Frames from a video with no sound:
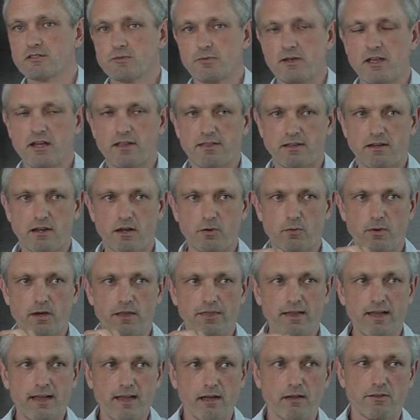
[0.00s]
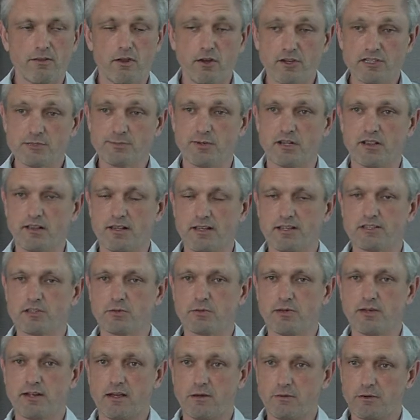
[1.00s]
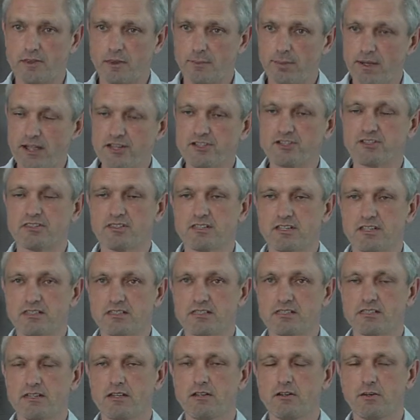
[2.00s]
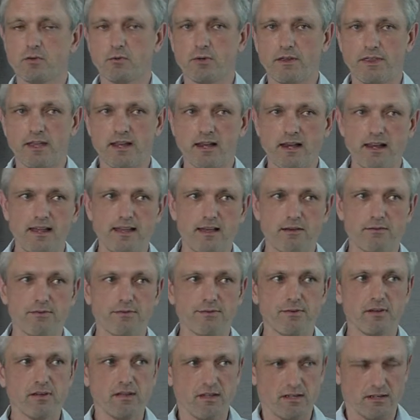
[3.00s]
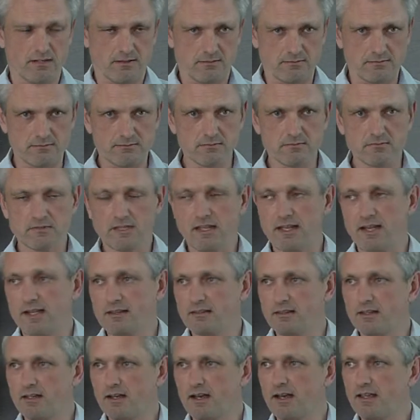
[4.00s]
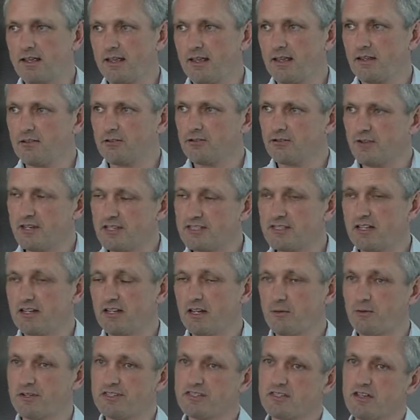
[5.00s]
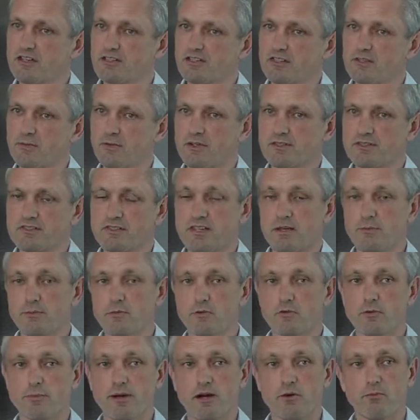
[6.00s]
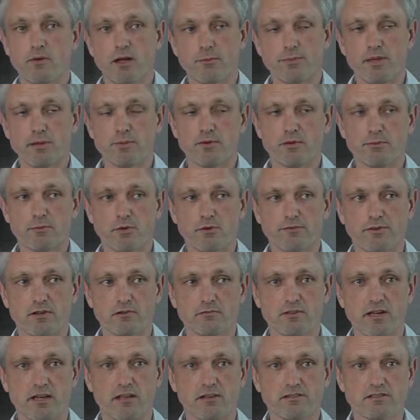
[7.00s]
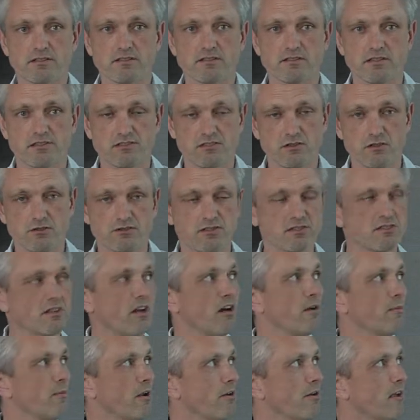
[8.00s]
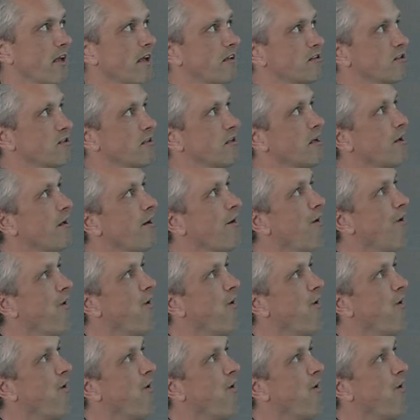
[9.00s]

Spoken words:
So we either know where the hospital is, or we know where the patient is, or where they live. And increasingly, we're starting to understand more about where people are moving around. So it's not just home location.